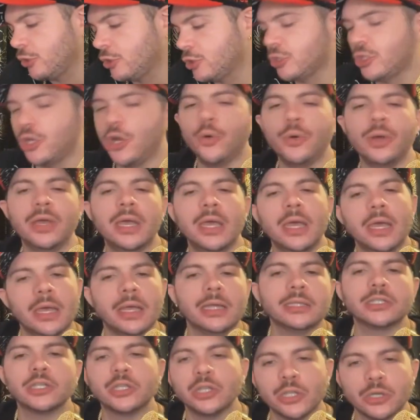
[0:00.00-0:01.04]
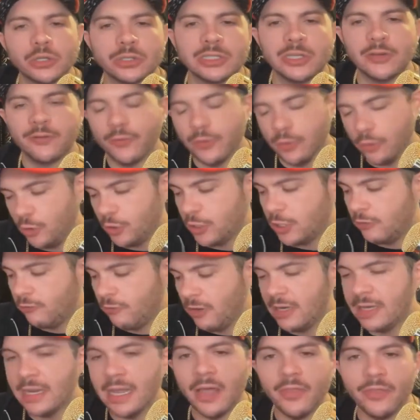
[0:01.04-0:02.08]
So it's a little different looking
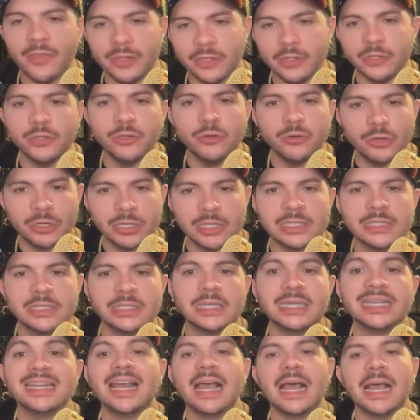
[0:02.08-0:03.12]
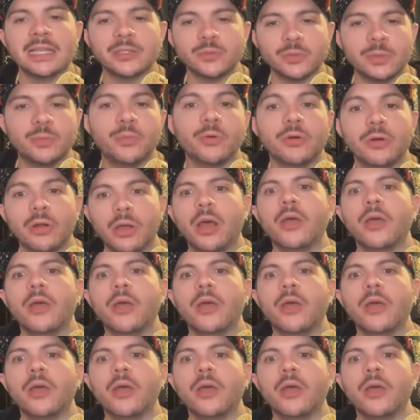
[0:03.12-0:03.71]
right now than you're going to see it as we put